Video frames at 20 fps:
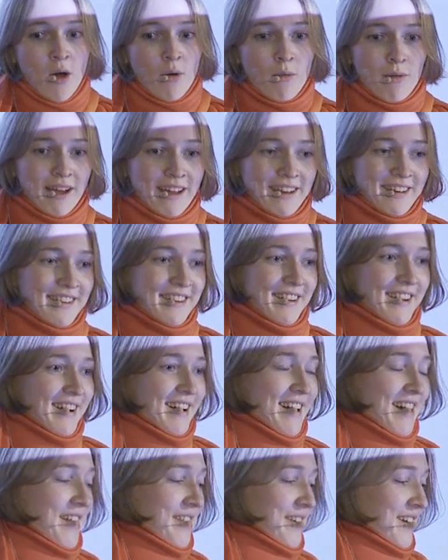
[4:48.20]
when
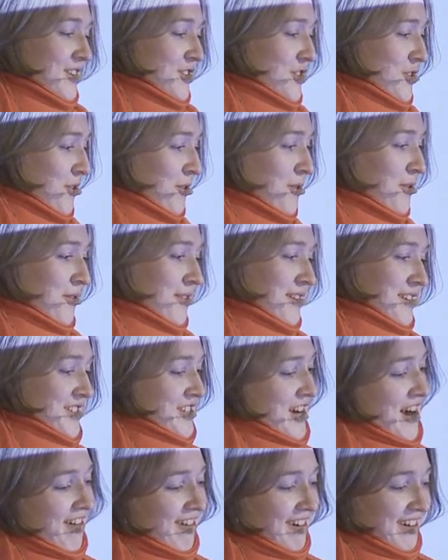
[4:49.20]
uh, they show you this
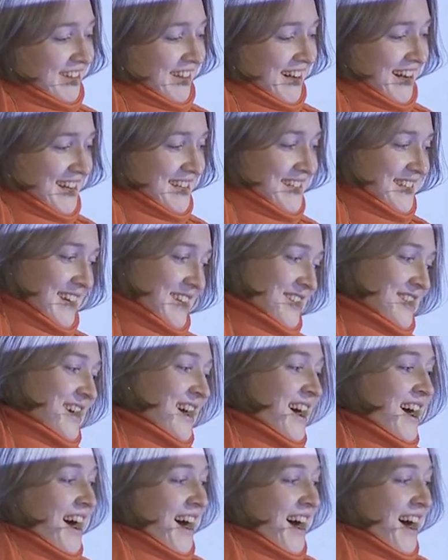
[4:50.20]
Java class and